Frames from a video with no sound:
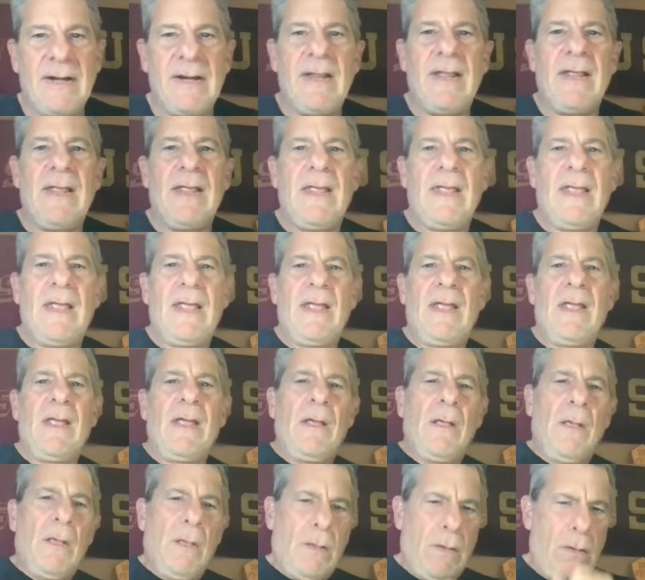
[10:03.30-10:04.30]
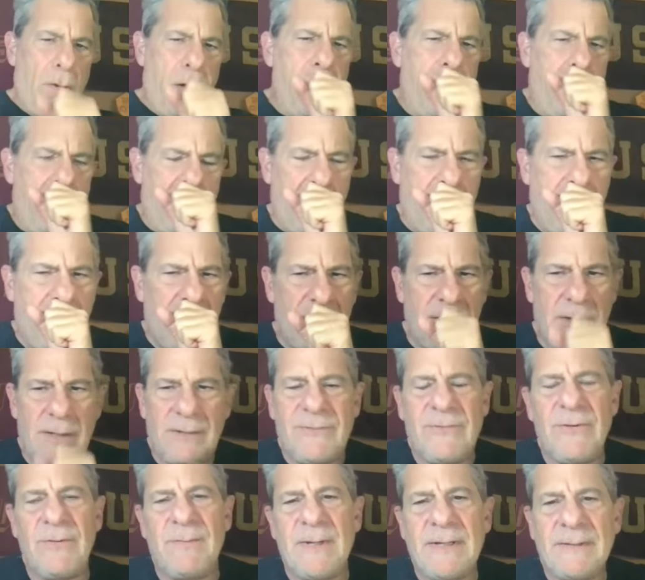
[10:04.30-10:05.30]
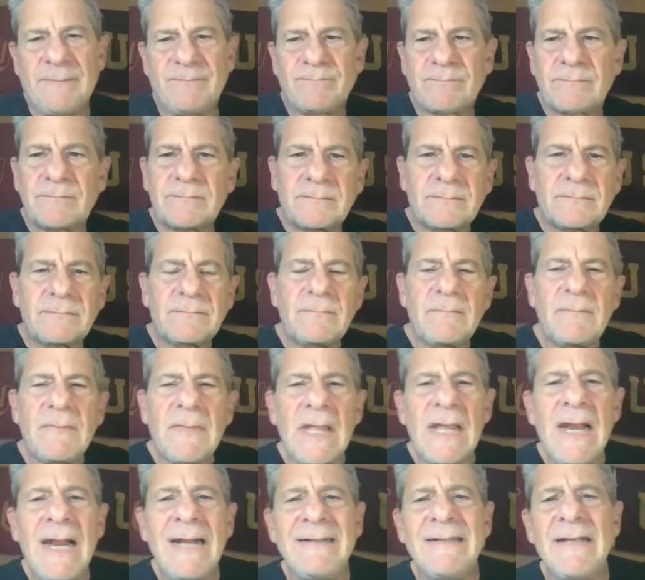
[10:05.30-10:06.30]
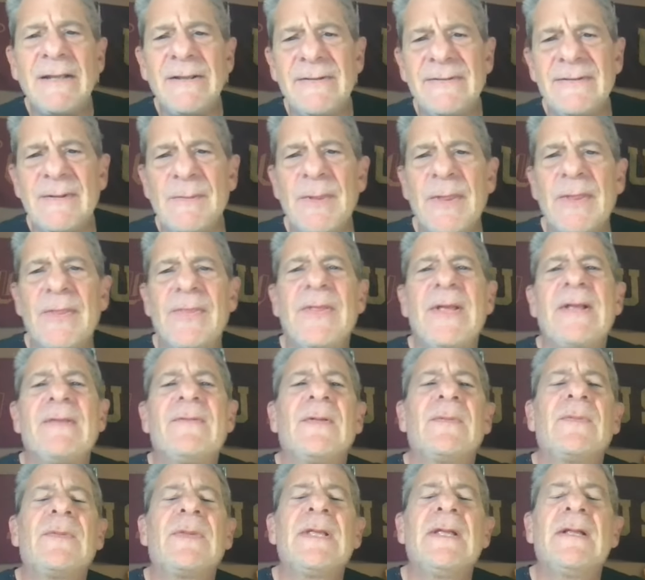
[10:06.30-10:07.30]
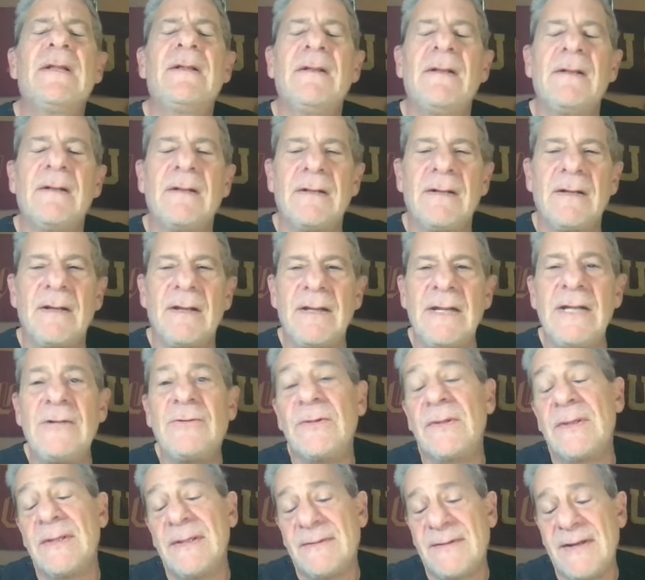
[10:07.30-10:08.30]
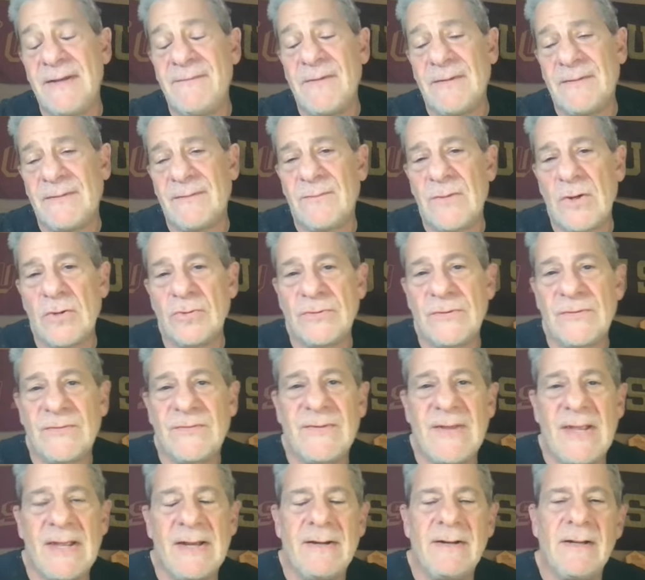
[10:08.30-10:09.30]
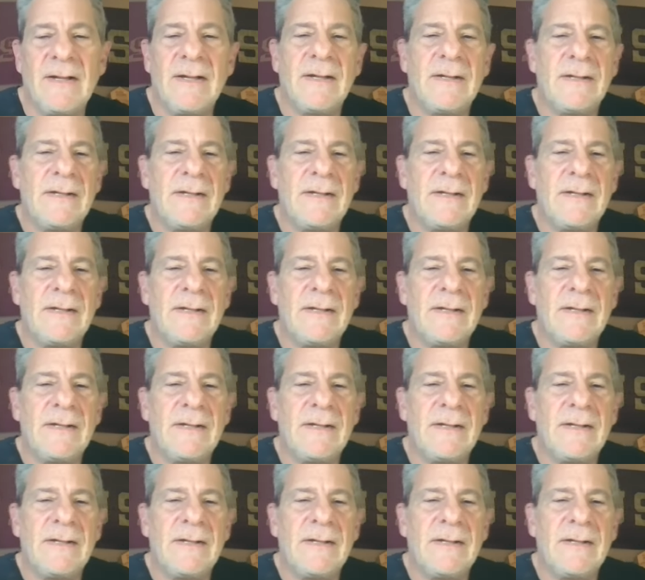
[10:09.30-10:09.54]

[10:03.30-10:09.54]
and excuse me, and I tell you some of the things that each of these defensive coaches said.